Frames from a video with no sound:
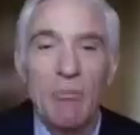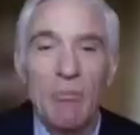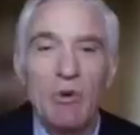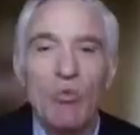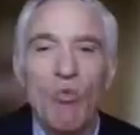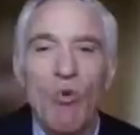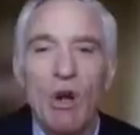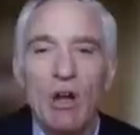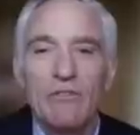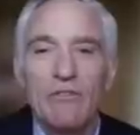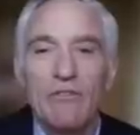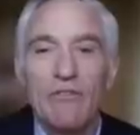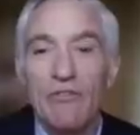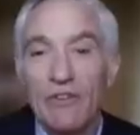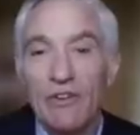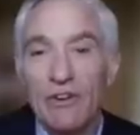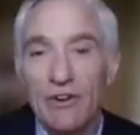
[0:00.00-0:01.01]
Number one,
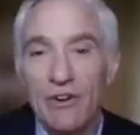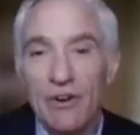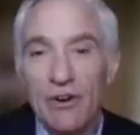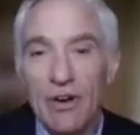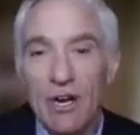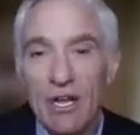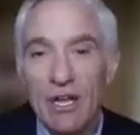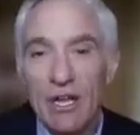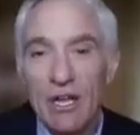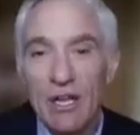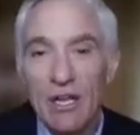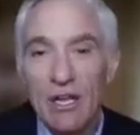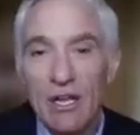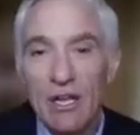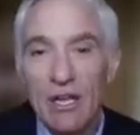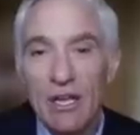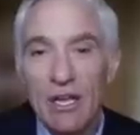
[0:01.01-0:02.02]
fear
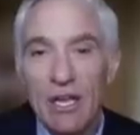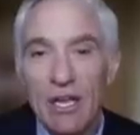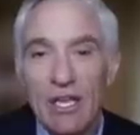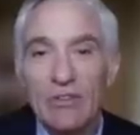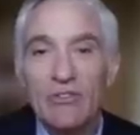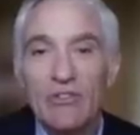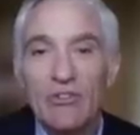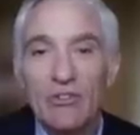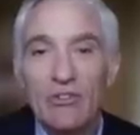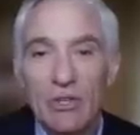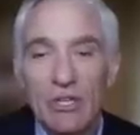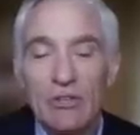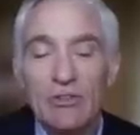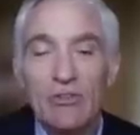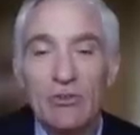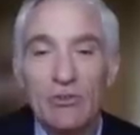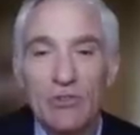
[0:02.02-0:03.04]

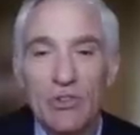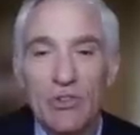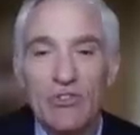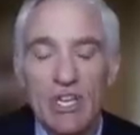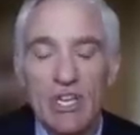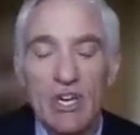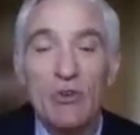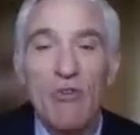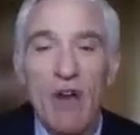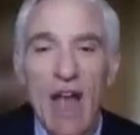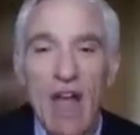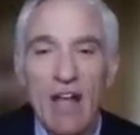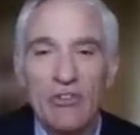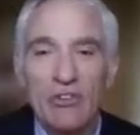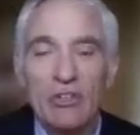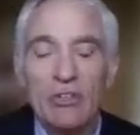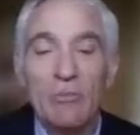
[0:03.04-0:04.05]
induces
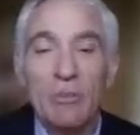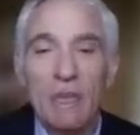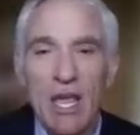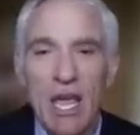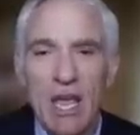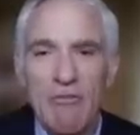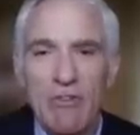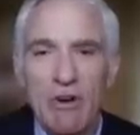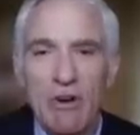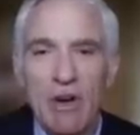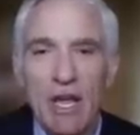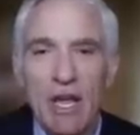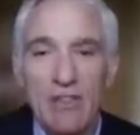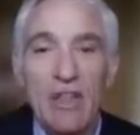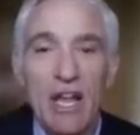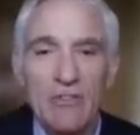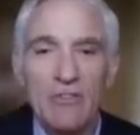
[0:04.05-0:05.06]
irrational behavior.
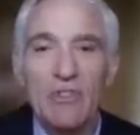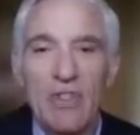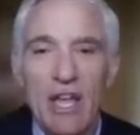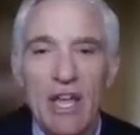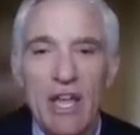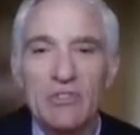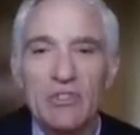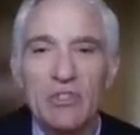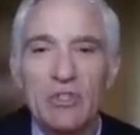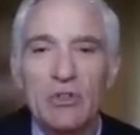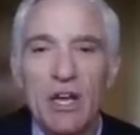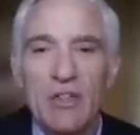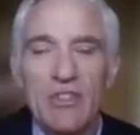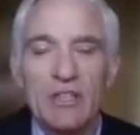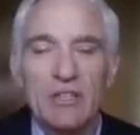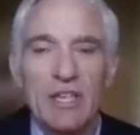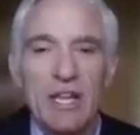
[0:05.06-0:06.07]
And that's true. I
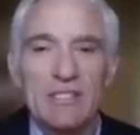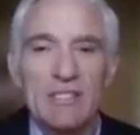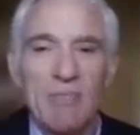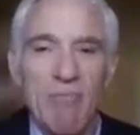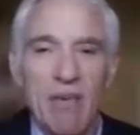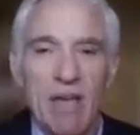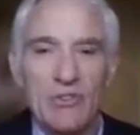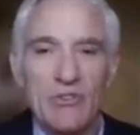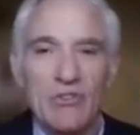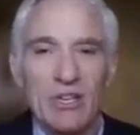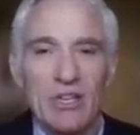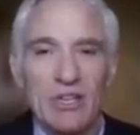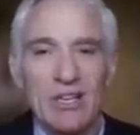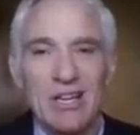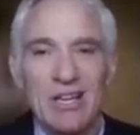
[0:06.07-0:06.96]
think that's a basic